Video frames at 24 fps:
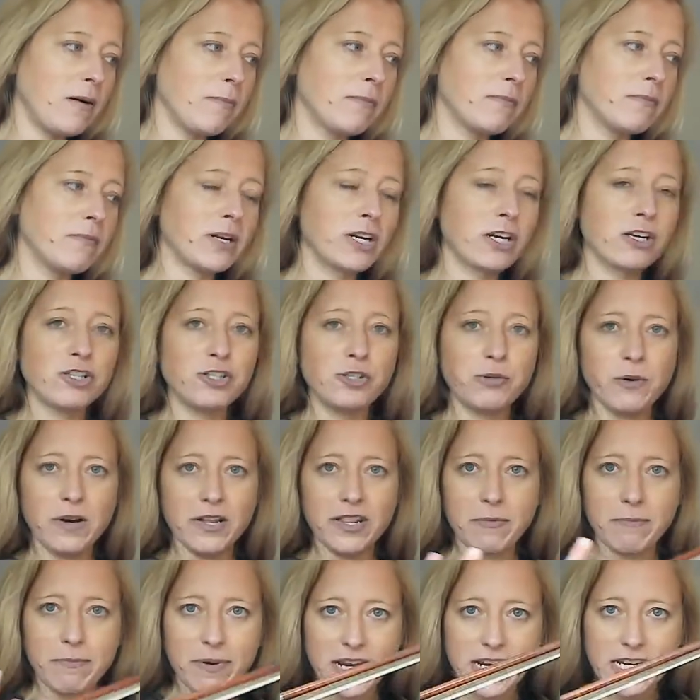Because you are
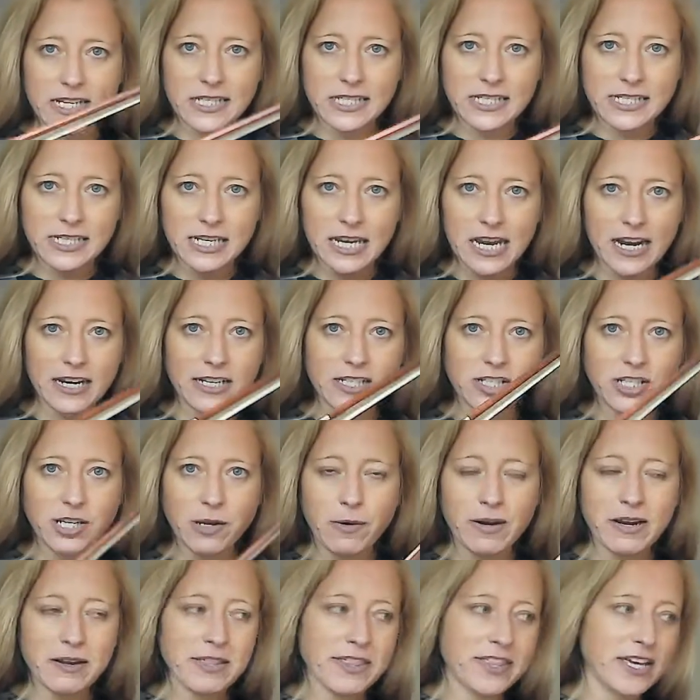the bass, and so
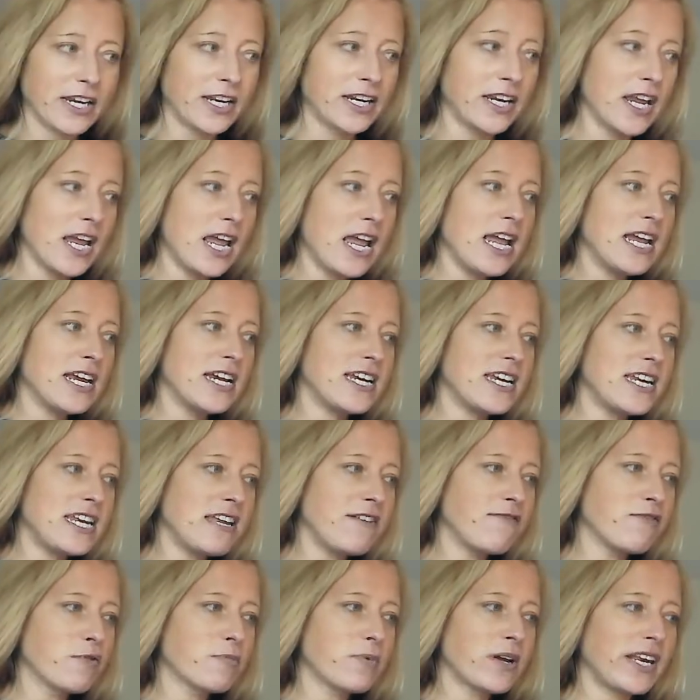I think
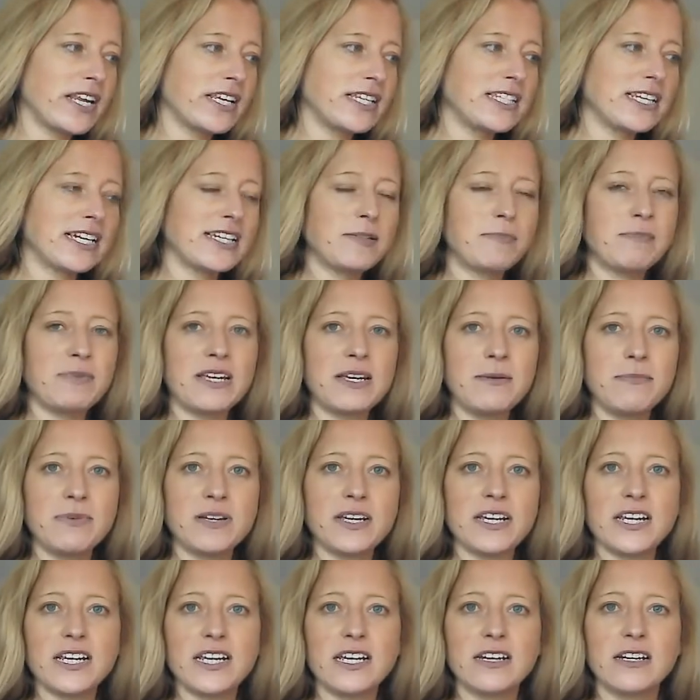even when it says
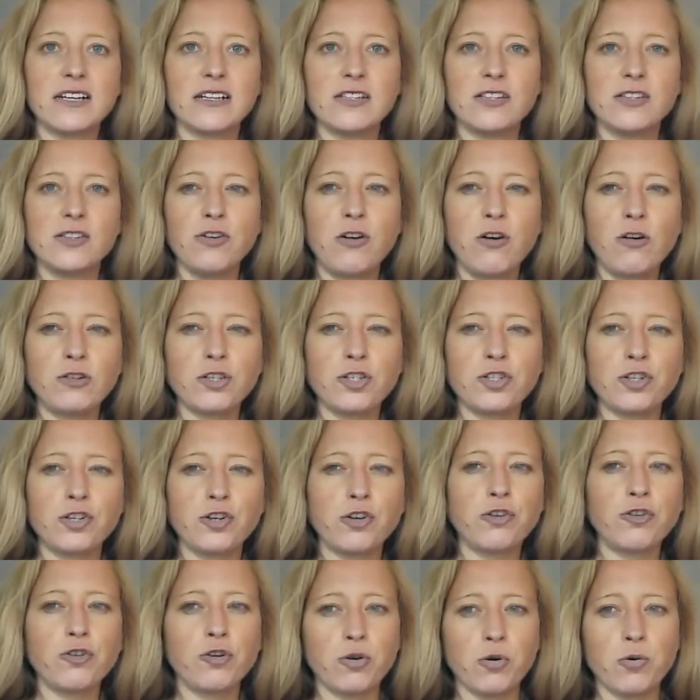PP, not
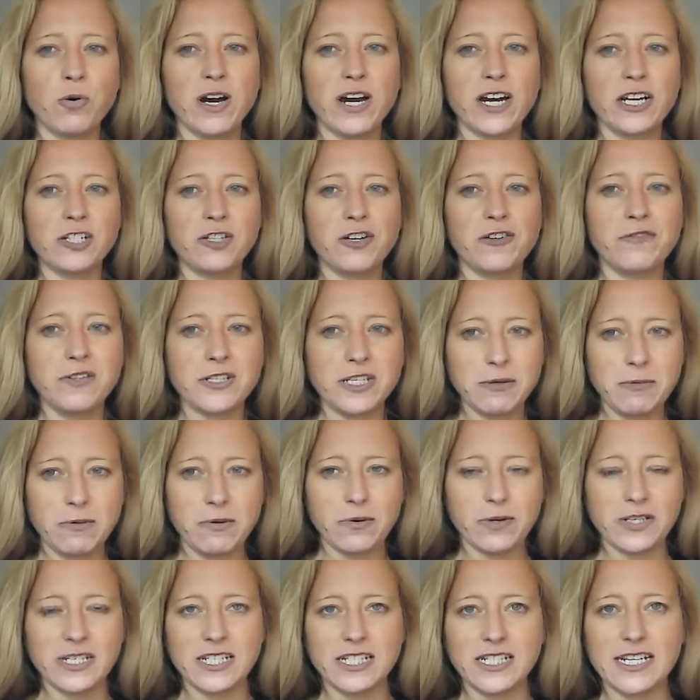too quiet. Obviously, we
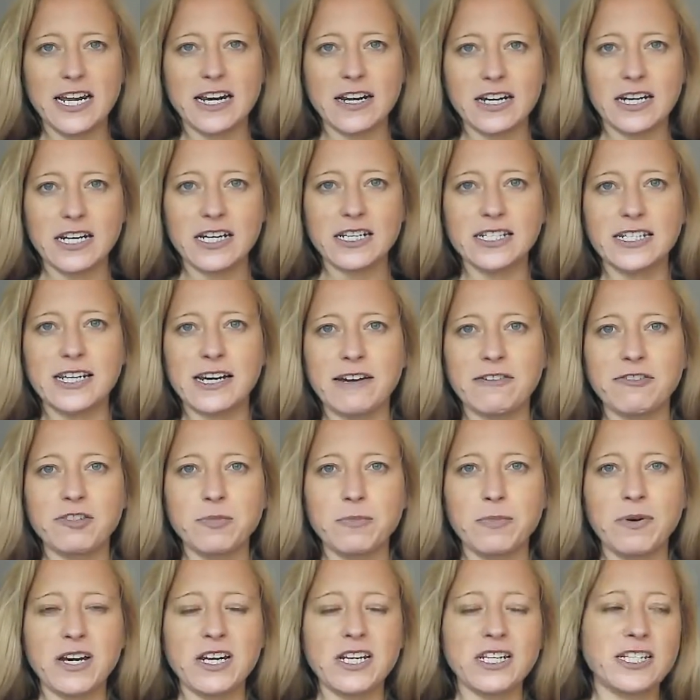want a delicate sound,
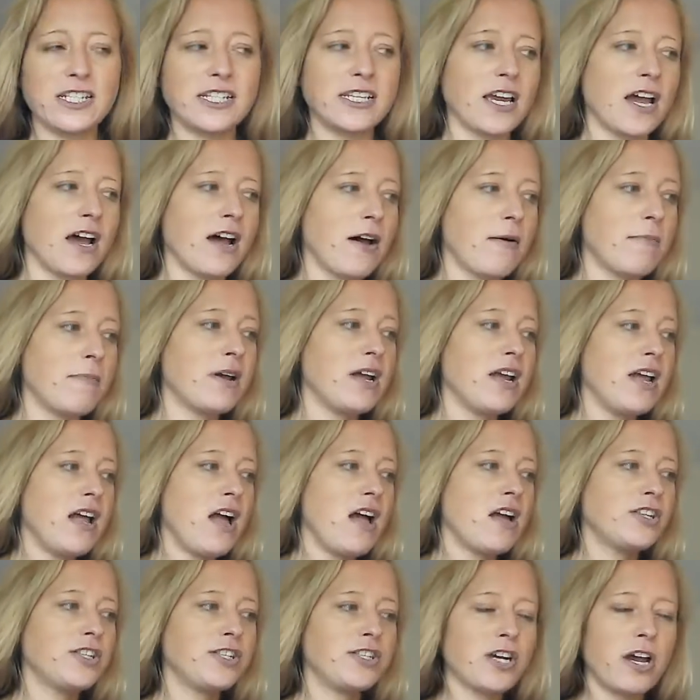but
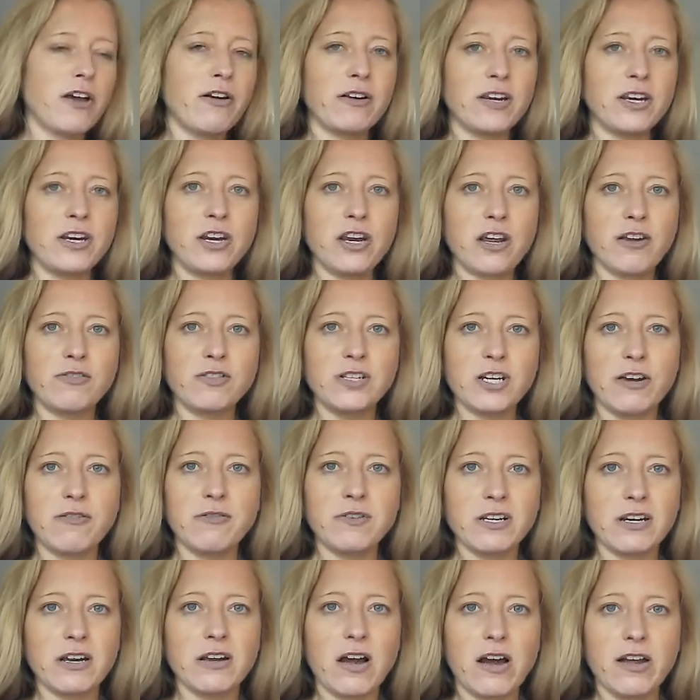
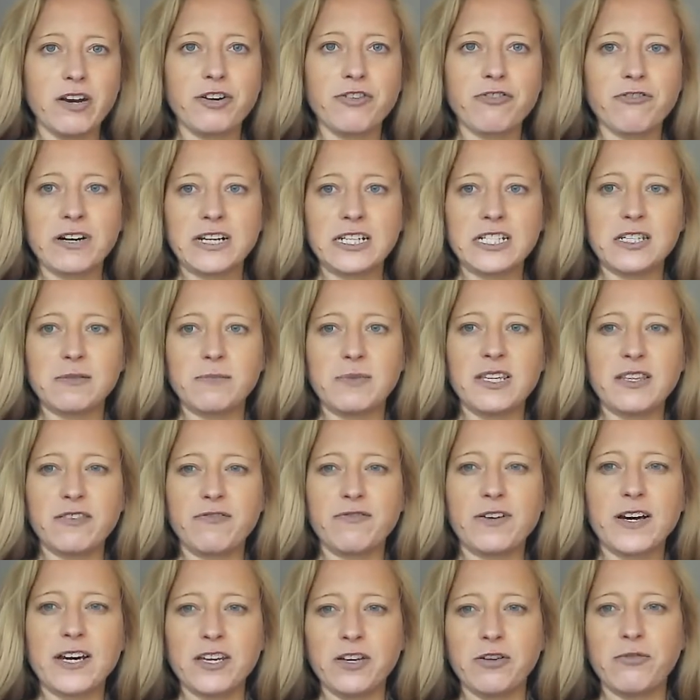don't underestimate the
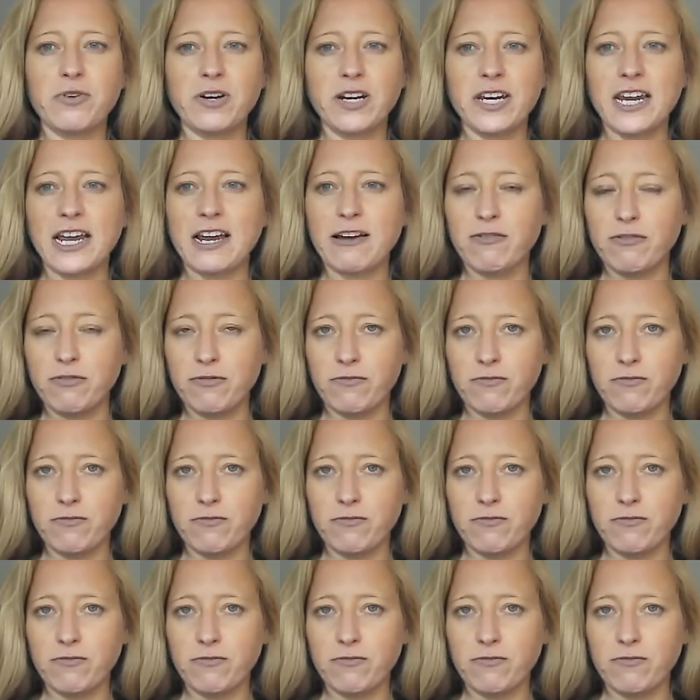fact you are now